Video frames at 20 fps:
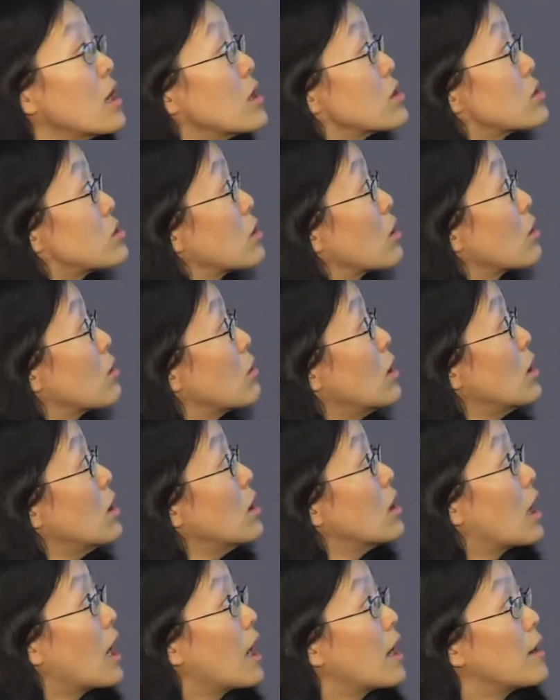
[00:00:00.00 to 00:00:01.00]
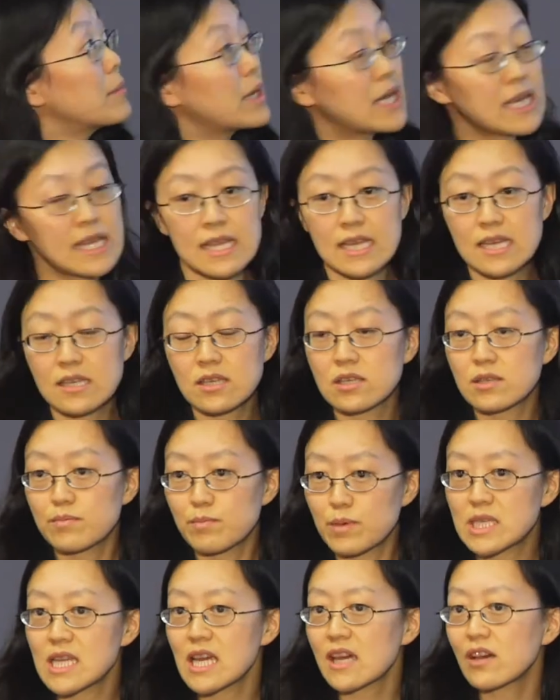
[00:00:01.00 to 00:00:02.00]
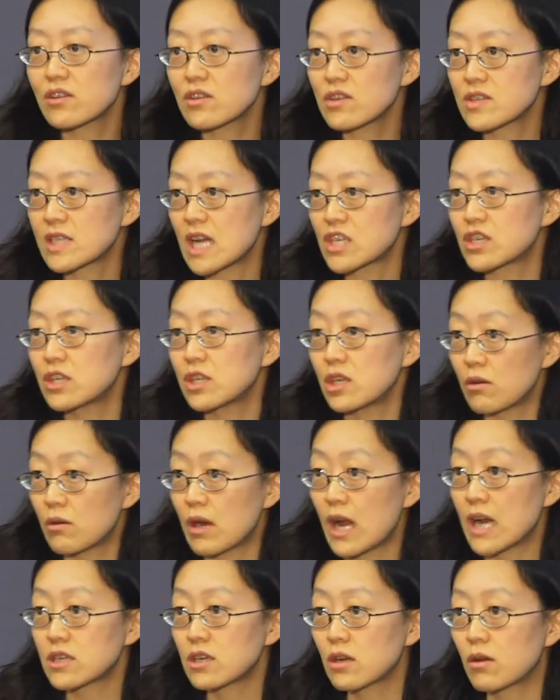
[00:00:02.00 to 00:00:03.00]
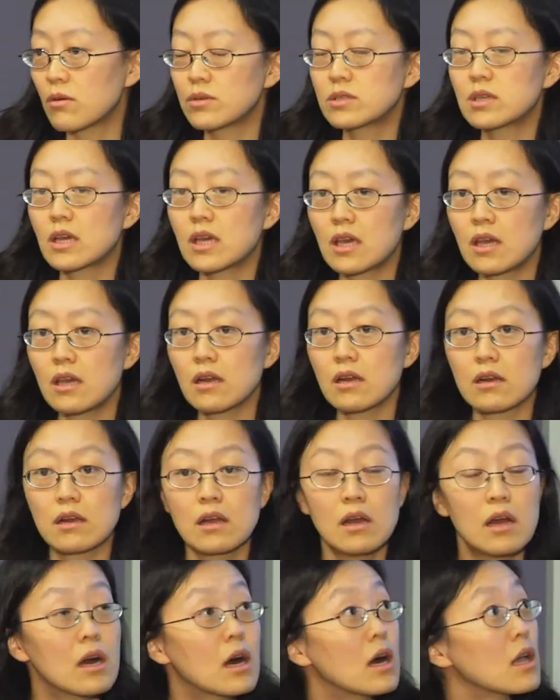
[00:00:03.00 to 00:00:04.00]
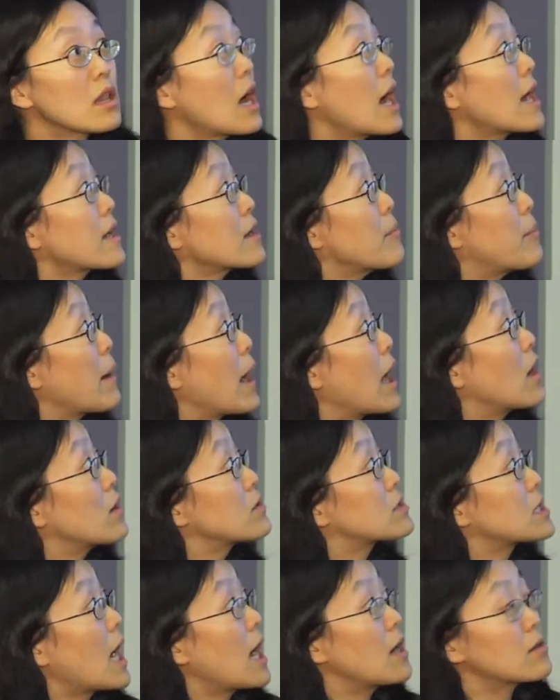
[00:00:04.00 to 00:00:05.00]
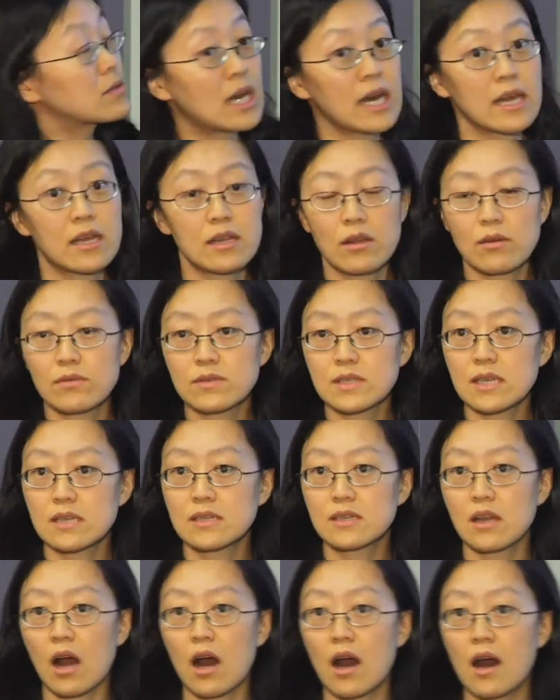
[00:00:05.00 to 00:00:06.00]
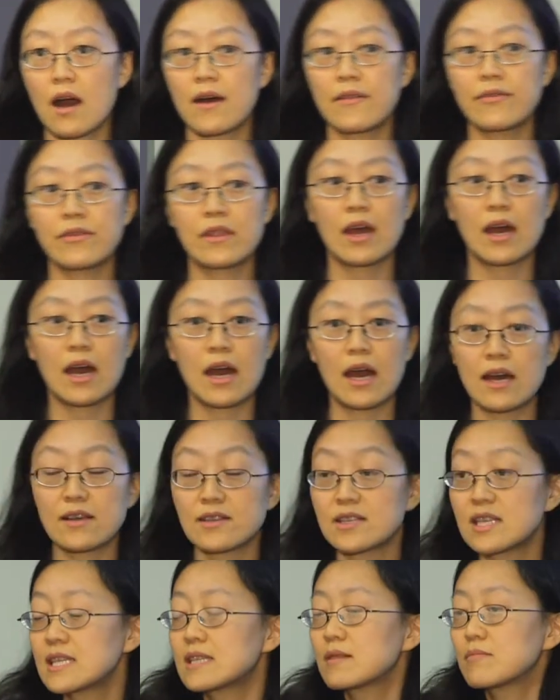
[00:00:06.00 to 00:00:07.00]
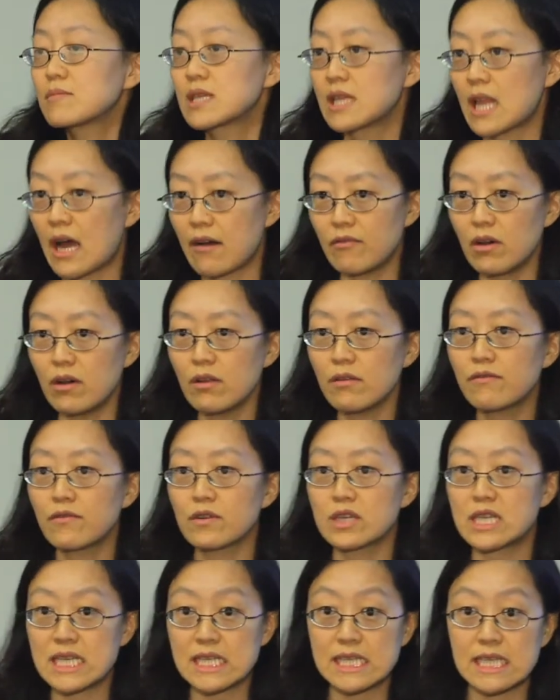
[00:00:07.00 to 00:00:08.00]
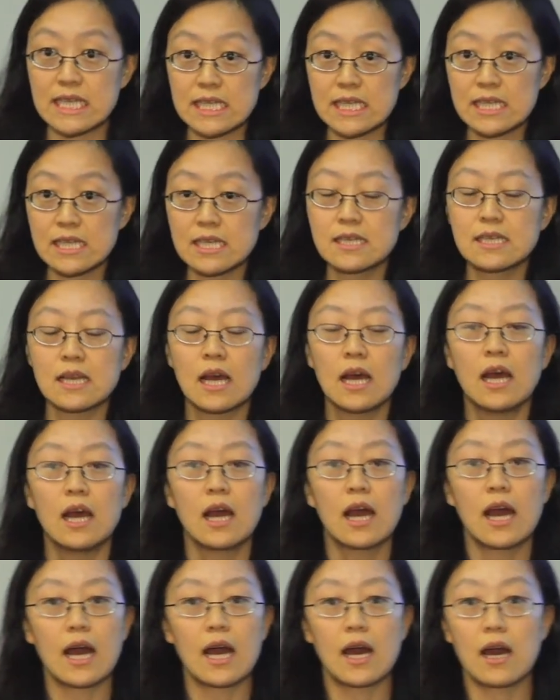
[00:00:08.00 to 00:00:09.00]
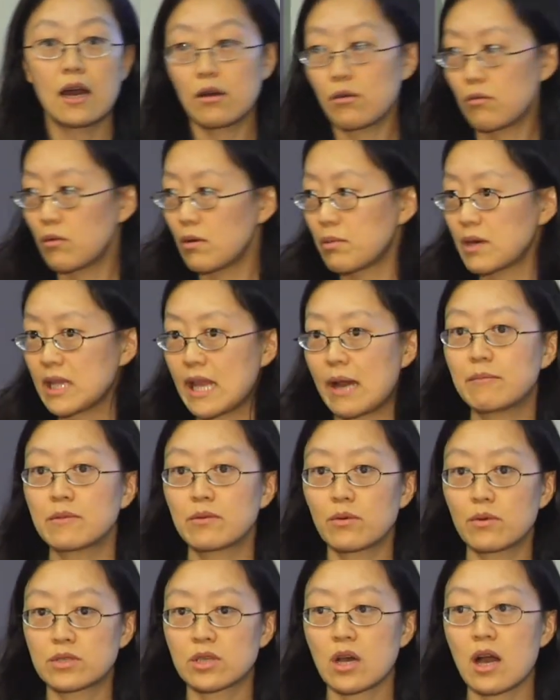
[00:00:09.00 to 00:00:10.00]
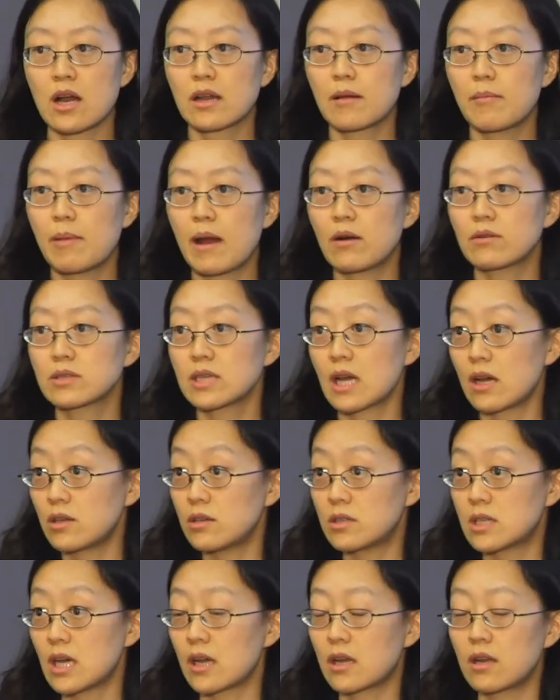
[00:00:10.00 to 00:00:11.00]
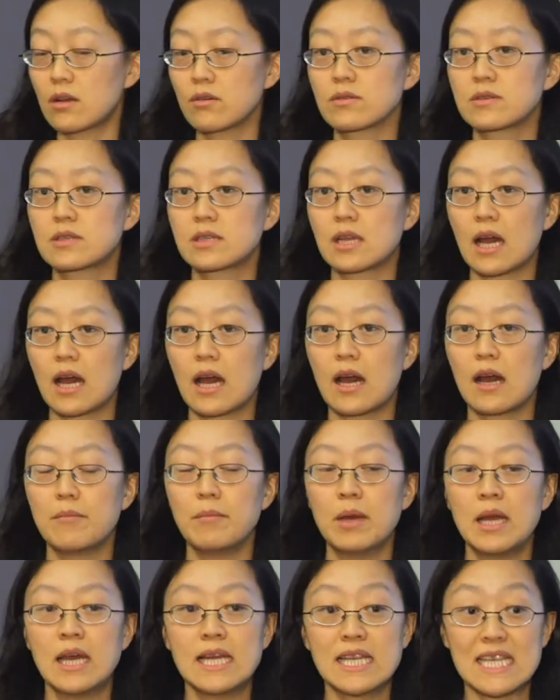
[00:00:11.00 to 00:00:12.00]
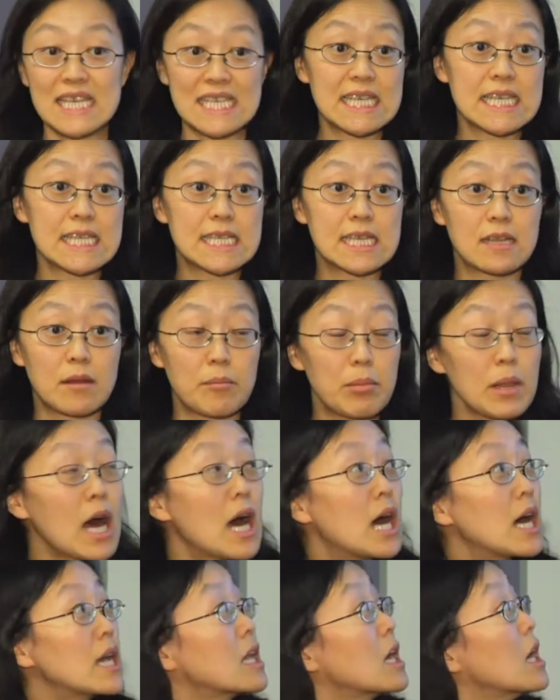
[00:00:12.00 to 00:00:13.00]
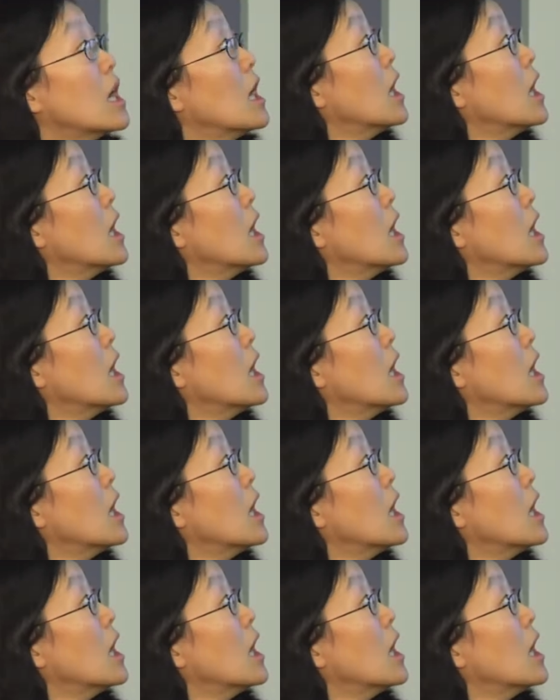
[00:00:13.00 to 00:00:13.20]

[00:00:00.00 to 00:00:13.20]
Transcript: So in this particular session, you're actually going to hear a lot about how diagnosis on systems level for diseases. Weber-Lamont will talk about how you diagnose diseases in the blood.